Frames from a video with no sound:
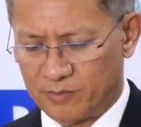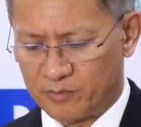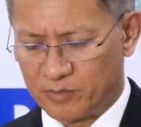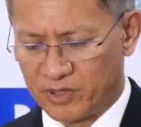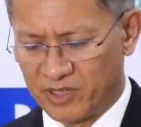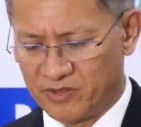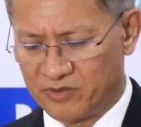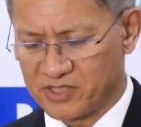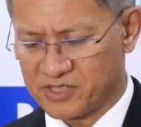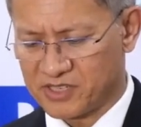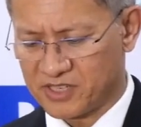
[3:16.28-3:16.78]

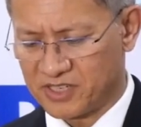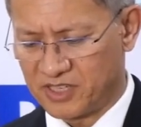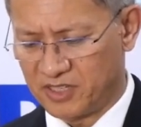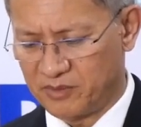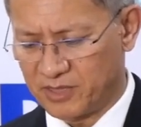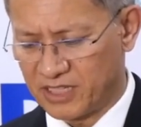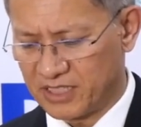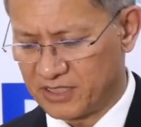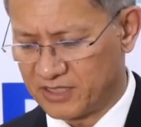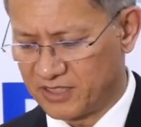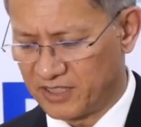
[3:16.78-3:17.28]
Previous
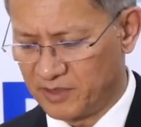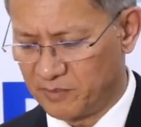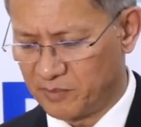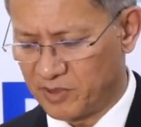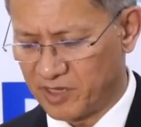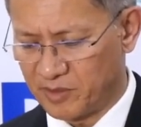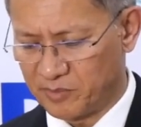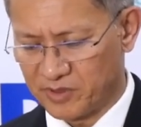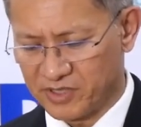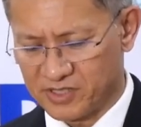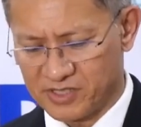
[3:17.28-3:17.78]
scheme had 3
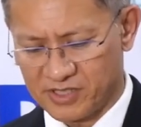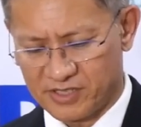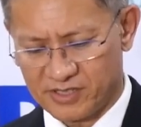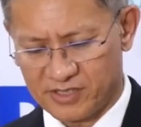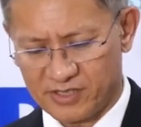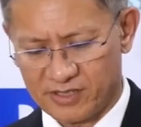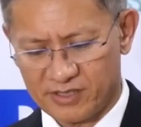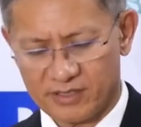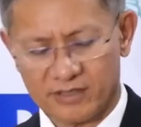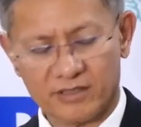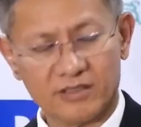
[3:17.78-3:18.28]

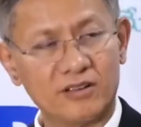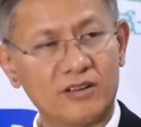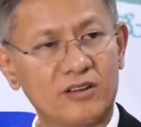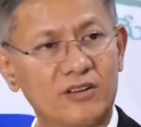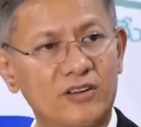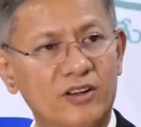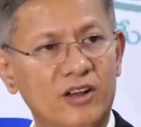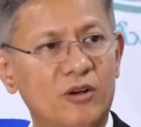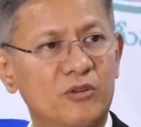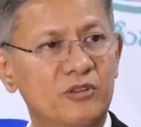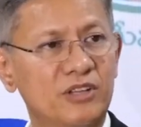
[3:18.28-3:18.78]
papers.
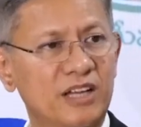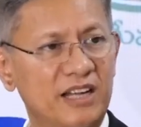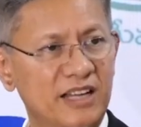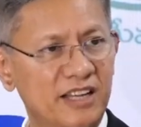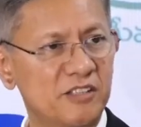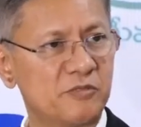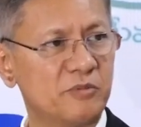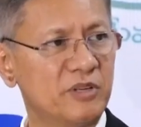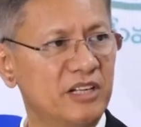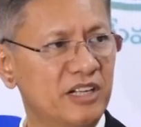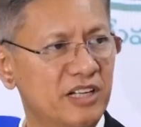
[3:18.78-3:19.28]
Now that
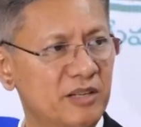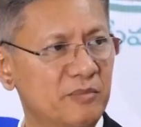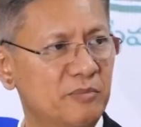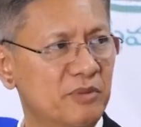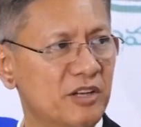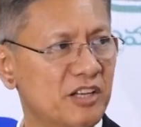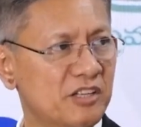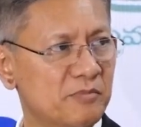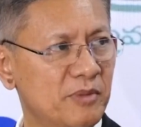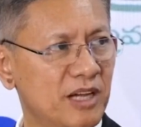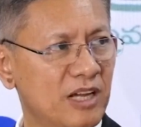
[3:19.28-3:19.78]
has been
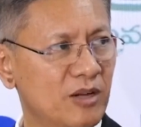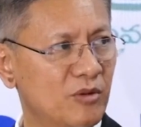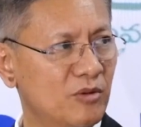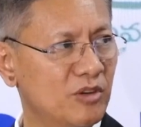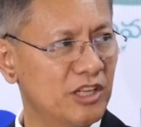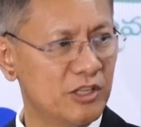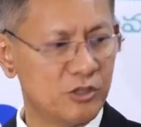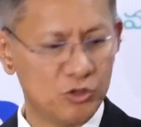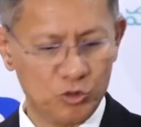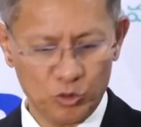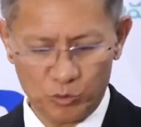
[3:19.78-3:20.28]
replaced by
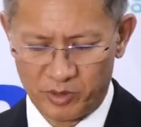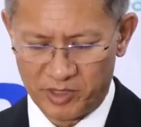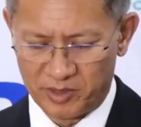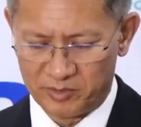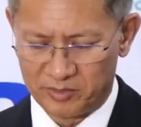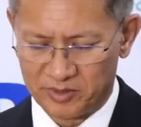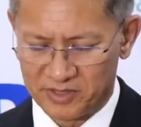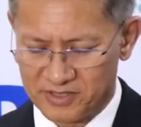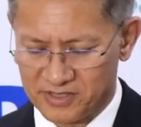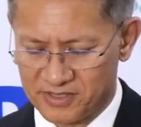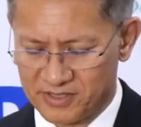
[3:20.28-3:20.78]
only 2
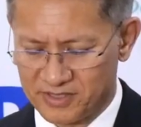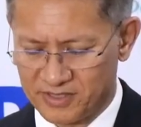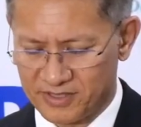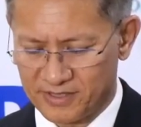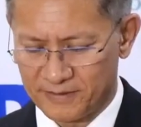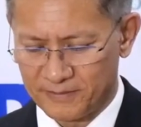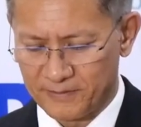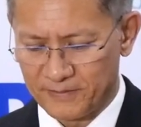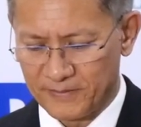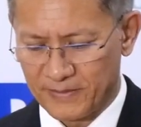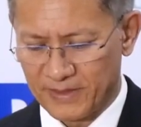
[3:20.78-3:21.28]
papers.
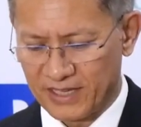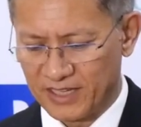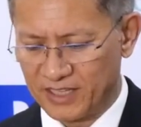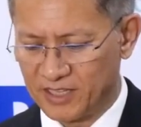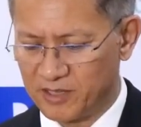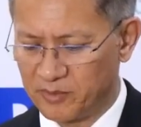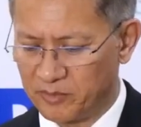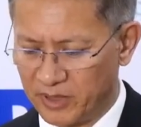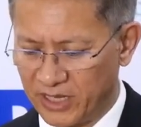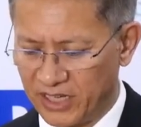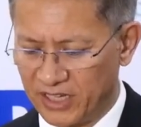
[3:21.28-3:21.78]
In
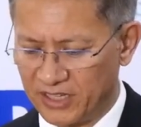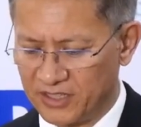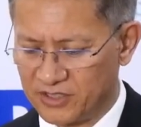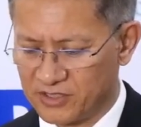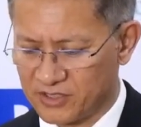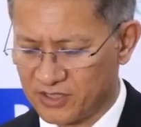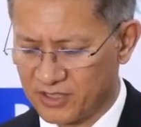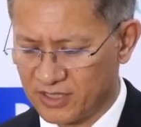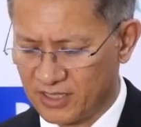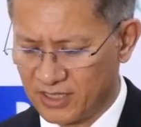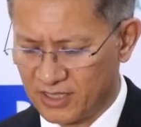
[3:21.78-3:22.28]
the
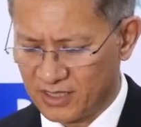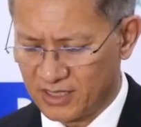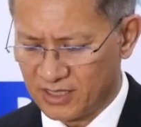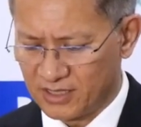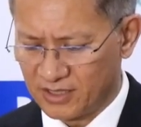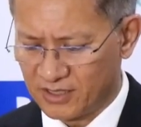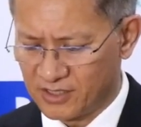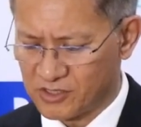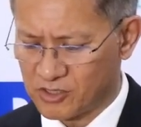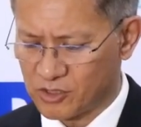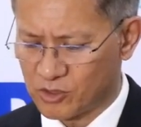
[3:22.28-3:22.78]
mains,
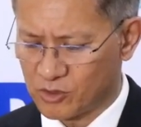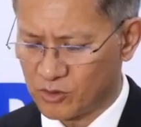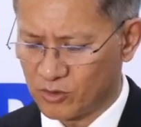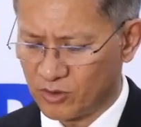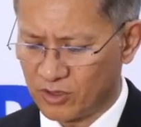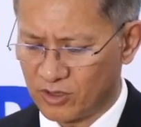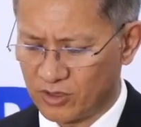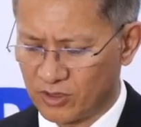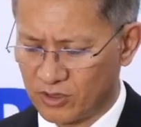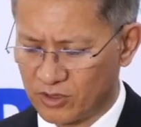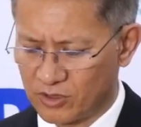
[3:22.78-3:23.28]
this is
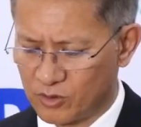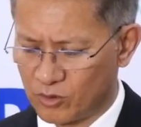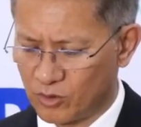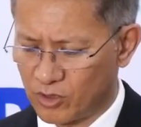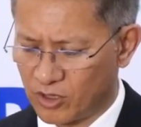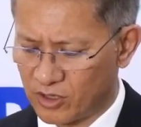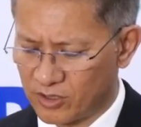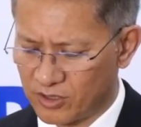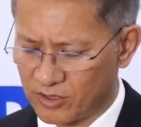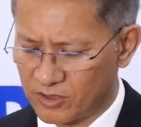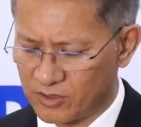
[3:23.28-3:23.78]
in
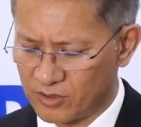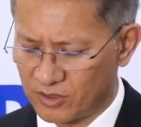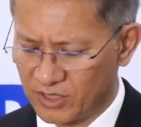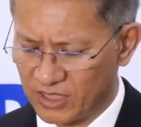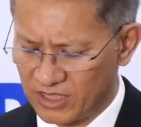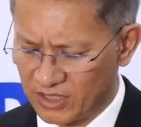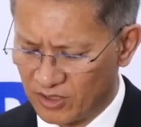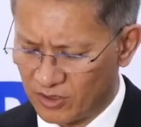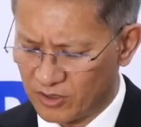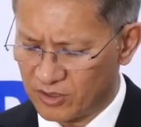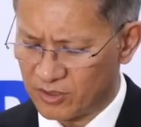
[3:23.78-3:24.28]
order
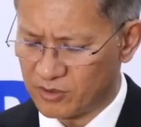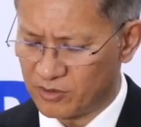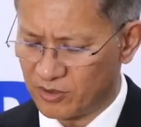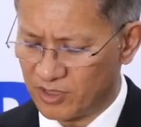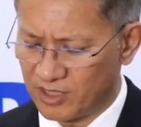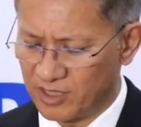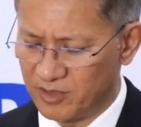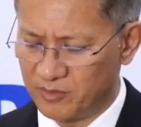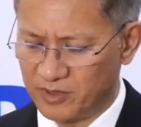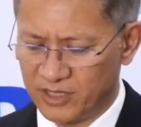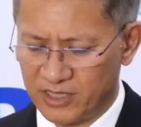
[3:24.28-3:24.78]
to
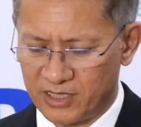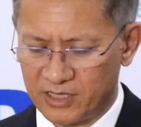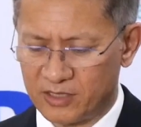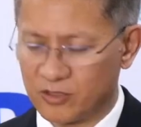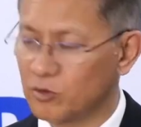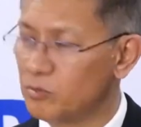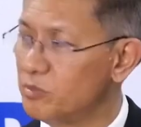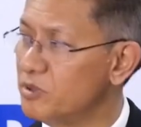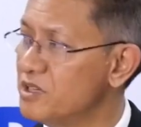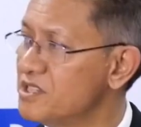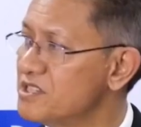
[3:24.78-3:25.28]
eliminate
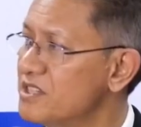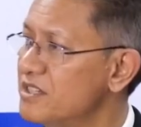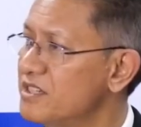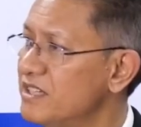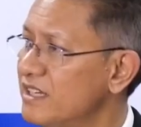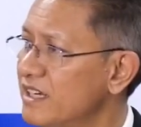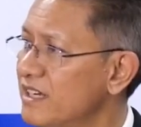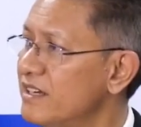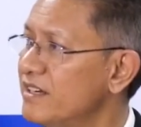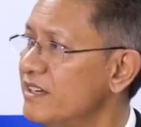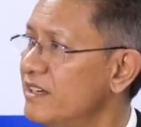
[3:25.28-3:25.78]

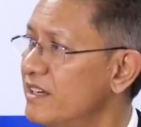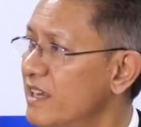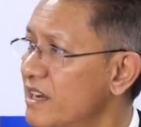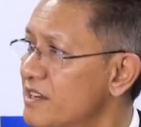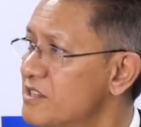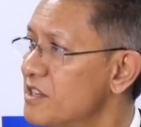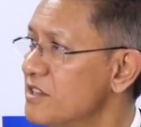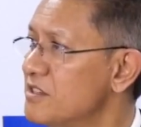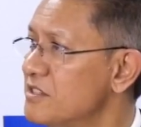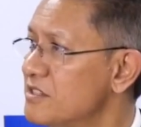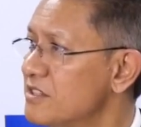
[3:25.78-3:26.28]
duplicity and
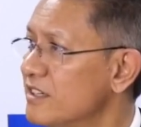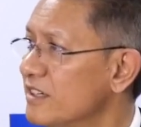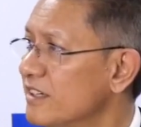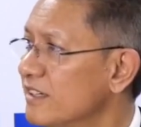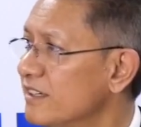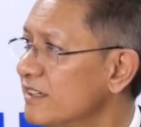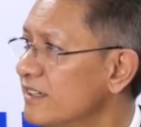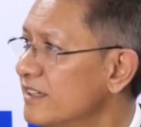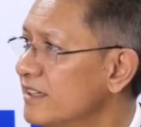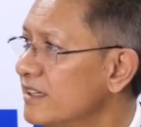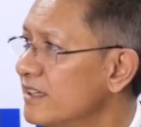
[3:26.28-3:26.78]
redundancy.
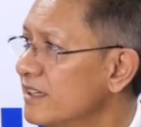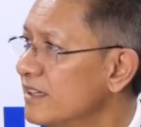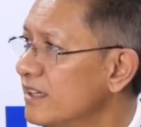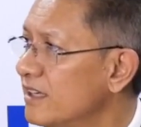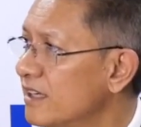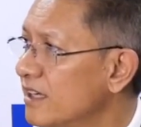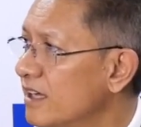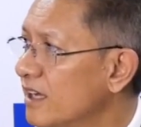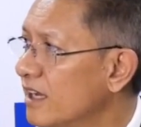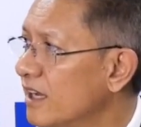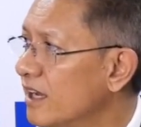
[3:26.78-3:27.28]

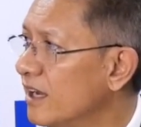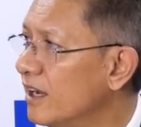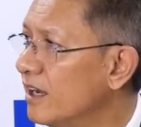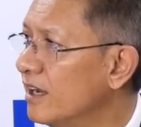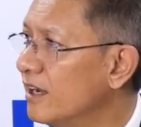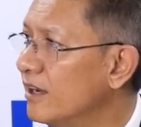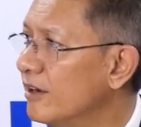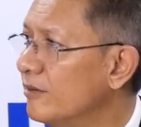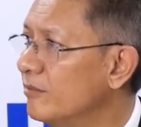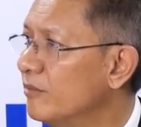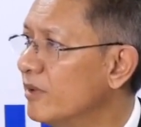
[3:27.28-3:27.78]

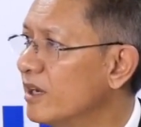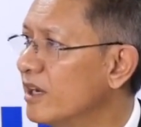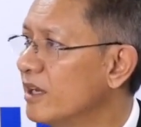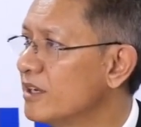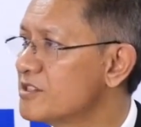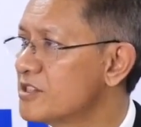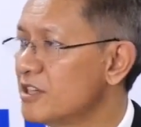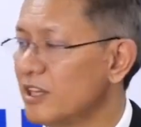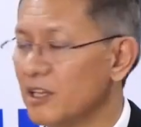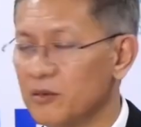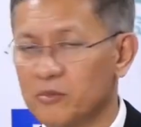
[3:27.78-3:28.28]
Mana
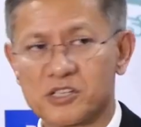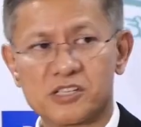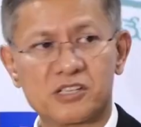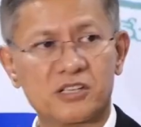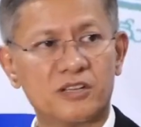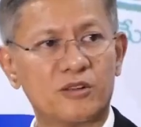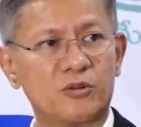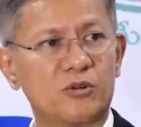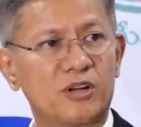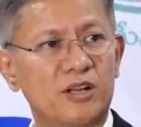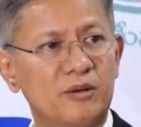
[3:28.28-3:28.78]
syllabus
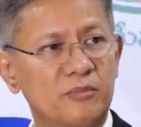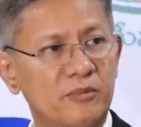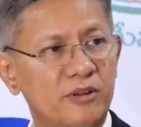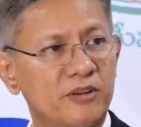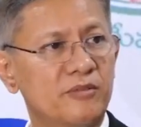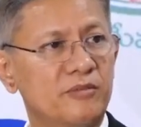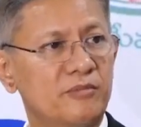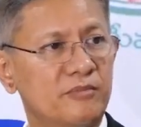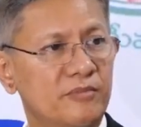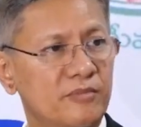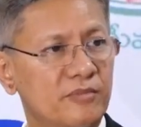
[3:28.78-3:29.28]
ni kuda
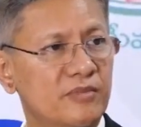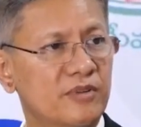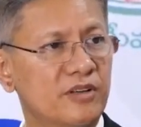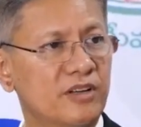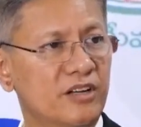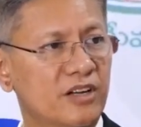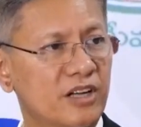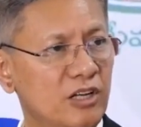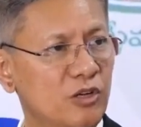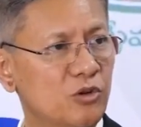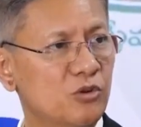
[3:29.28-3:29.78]
manam
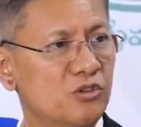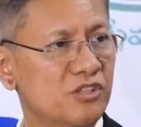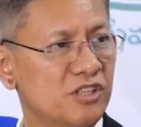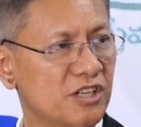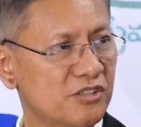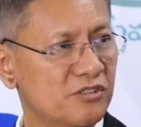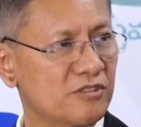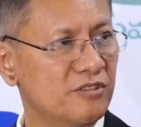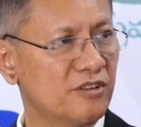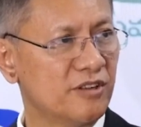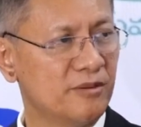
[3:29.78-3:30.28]
relook
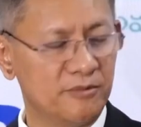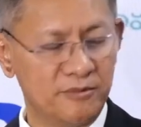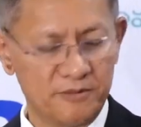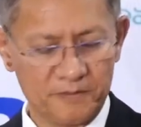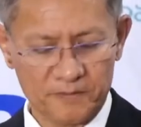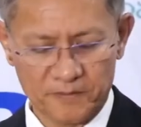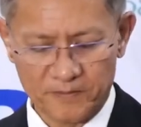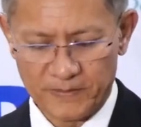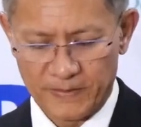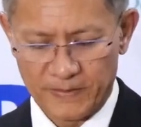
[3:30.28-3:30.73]
chestunnam.